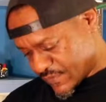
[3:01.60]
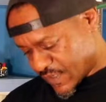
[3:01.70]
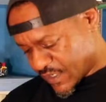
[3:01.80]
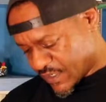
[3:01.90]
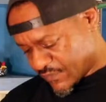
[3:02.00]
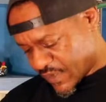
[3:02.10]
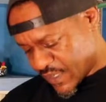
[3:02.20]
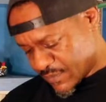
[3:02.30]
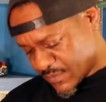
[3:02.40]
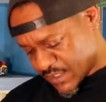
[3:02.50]
that I never
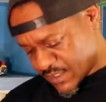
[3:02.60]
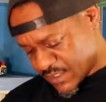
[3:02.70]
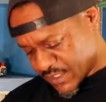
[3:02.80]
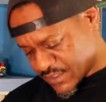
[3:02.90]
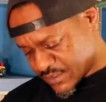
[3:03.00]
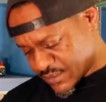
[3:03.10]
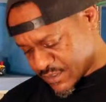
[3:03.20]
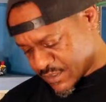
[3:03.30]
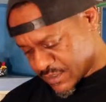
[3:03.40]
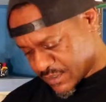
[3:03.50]
had in my collection,
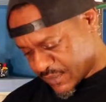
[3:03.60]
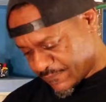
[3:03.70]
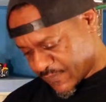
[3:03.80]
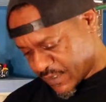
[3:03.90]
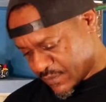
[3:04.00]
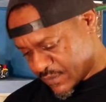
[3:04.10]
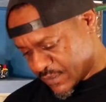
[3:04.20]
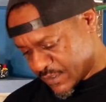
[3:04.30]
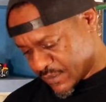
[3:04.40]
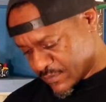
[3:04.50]
that I found in there.